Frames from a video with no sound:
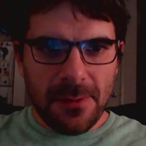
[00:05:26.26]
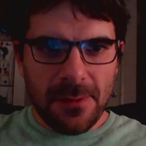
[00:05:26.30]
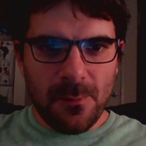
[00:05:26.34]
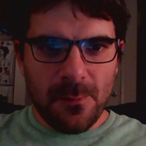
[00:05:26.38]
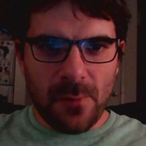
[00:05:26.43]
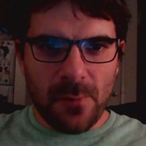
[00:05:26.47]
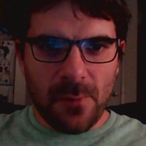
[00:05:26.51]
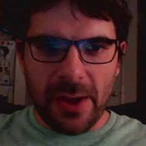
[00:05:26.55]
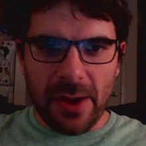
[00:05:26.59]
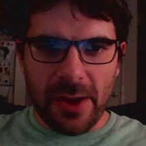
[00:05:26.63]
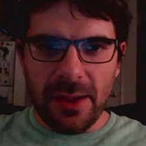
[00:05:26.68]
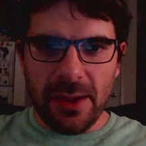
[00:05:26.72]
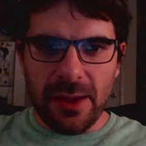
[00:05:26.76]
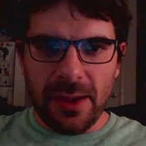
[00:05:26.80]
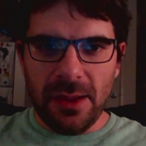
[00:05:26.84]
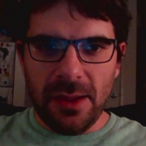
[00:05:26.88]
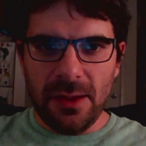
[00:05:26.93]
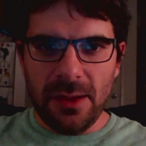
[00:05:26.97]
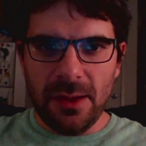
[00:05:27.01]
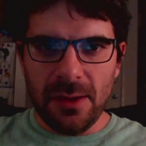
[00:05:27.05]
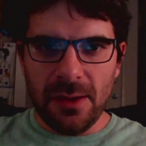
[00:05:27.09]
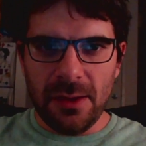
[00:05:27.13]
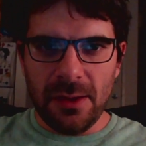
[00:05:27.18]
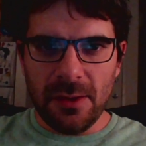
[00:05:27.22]

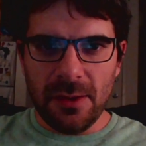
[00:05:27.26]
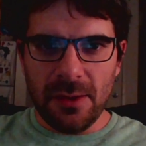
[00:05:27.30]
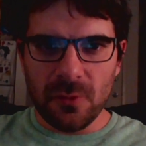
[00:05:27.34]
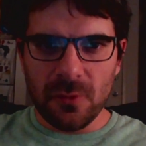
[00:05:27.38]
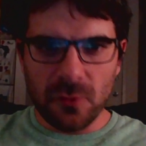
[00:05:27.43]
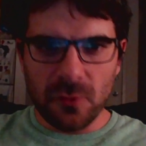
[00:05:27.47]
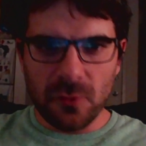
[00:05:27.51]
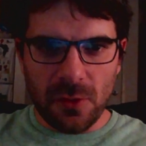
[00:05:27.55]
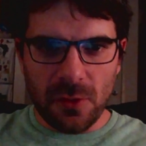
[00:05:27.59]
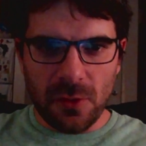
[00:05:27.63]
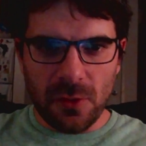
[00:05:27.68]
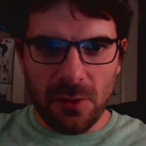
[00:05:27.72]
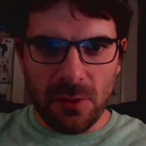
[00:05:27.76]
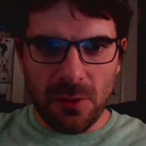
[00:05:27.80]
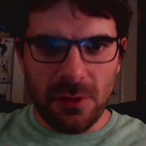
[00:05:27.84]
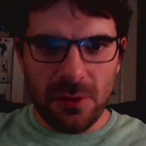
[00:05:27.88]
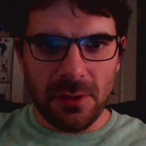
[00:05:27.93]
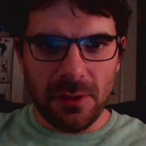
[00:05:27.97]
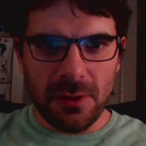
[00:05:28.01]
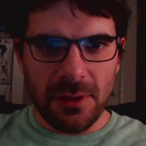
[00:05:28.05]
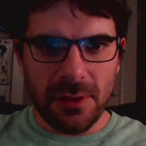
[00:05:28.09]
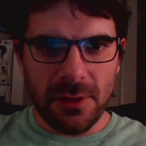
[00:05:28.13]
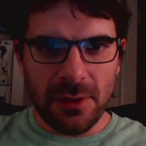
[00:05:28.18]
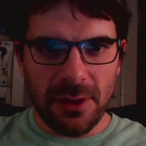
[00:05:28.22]
my role
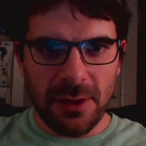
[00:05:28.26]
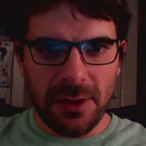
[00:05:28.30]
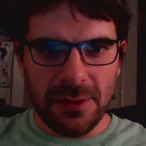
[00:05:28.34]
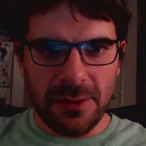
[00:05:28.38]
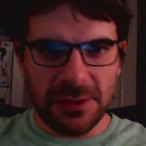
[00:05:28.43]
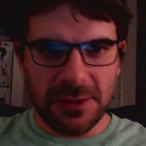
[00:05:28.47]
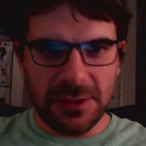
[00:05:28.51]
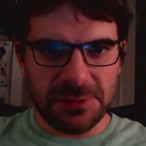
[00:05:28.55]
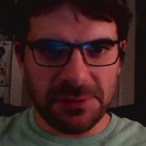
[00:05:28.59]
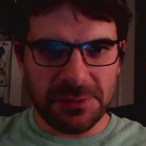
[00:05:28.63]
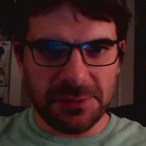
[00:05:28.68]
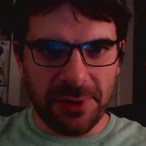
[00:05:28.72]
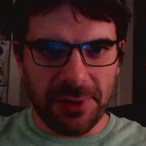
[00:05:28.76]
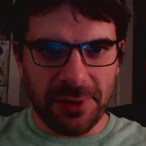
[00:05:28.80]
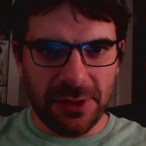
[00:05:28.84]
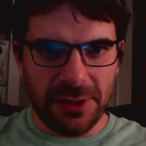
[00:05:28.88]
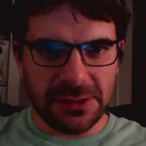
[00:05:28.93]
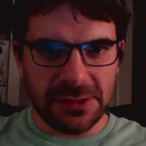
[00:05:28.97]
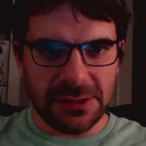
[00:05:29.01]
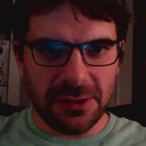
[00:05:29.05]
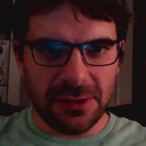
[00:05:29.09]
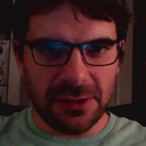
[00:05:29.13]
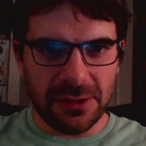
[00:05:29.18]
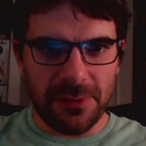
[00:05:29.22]
in the
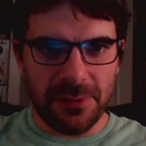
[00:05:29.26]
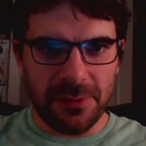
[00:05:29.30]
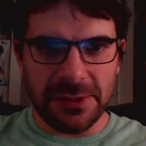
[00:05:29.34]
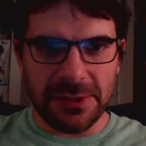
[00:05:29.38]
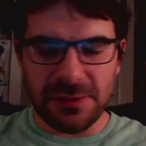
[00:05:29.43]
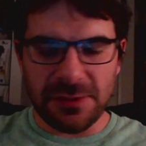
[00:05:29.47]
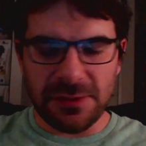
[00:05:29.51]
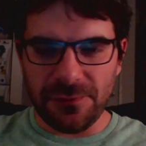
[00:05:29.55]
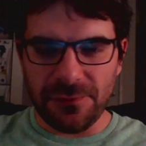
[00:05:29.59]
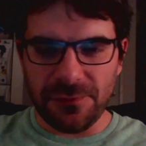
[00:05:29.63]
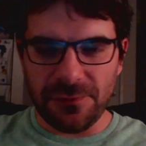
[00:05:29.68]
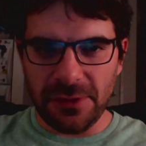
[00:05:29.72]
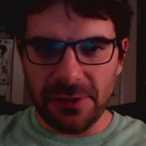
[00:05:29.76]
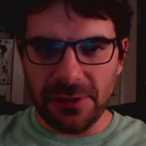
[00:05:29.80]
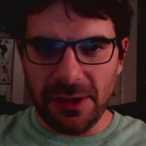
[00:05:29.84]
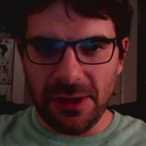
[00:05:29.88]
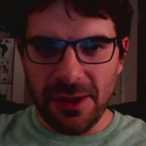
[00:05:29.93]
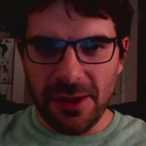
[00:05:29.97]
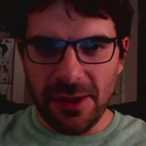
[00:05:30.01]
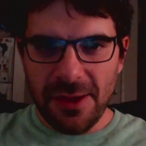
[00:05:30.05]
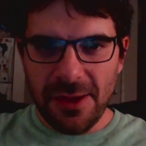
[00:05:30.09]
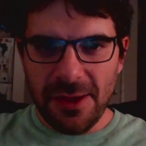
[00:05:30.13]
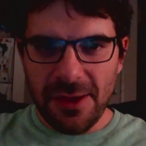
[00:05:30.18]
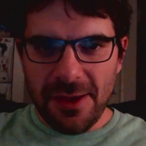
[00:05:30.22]
experience a little bit differently.